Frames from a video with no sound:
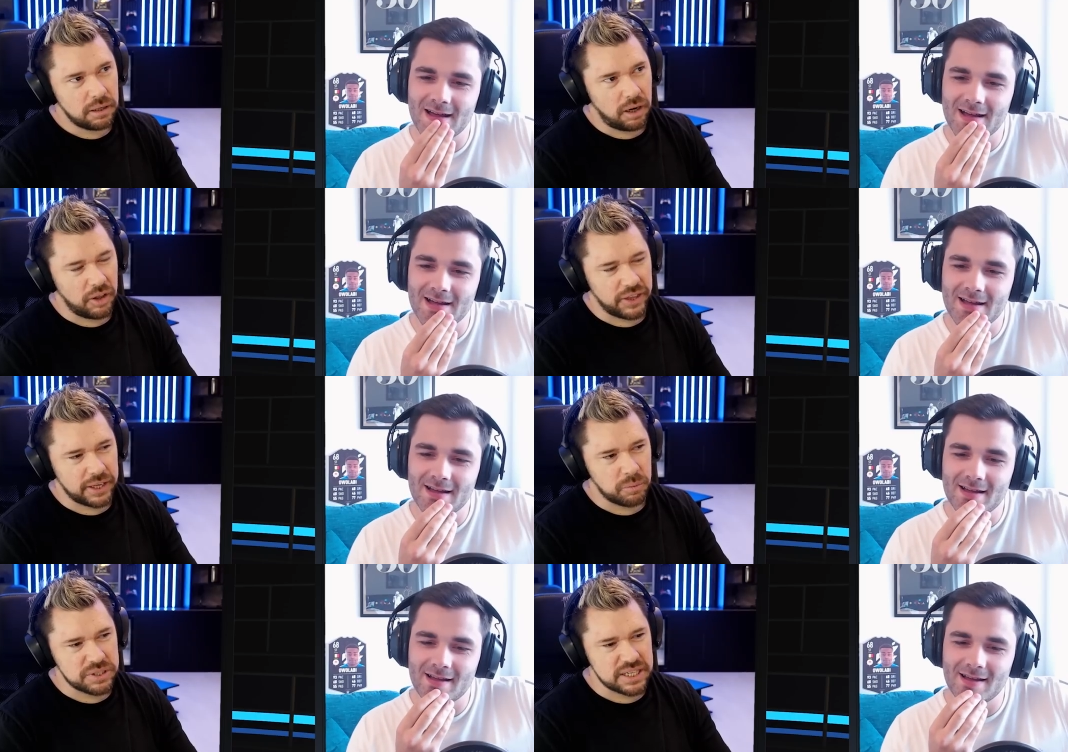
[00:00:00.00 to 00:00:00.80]
Speaker 1: I think
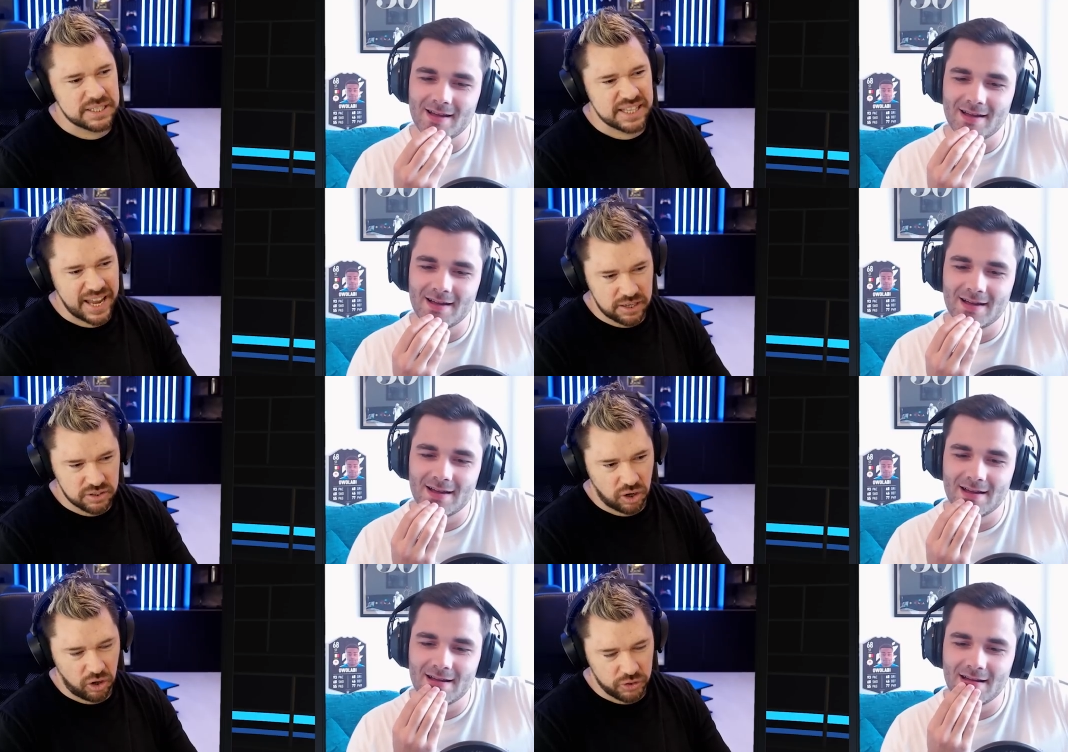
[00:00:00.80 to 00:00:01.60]
it was his next
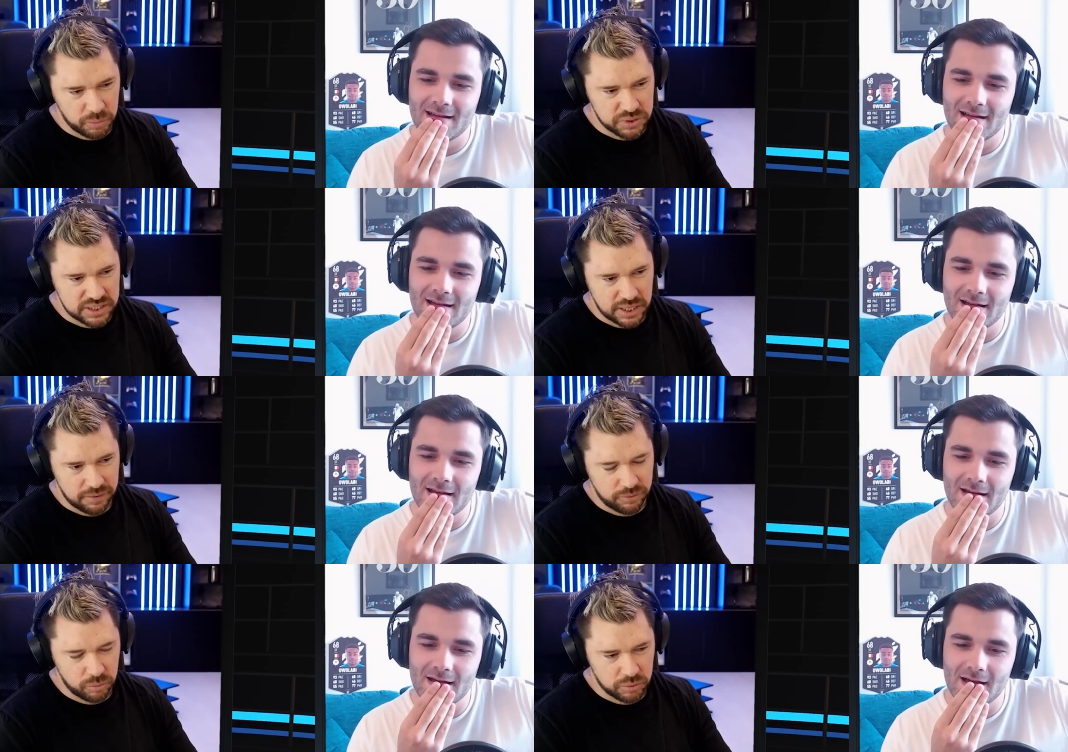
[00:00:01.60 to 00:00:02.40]
card that was a
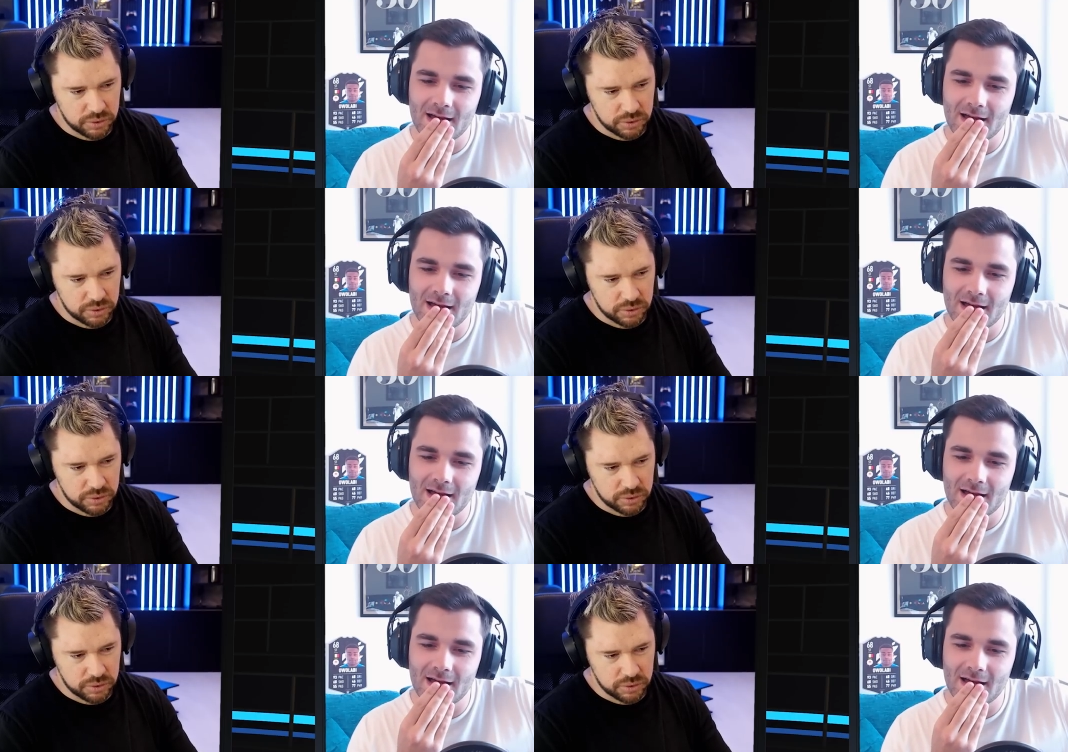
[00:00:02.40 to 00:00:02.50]
centre forward.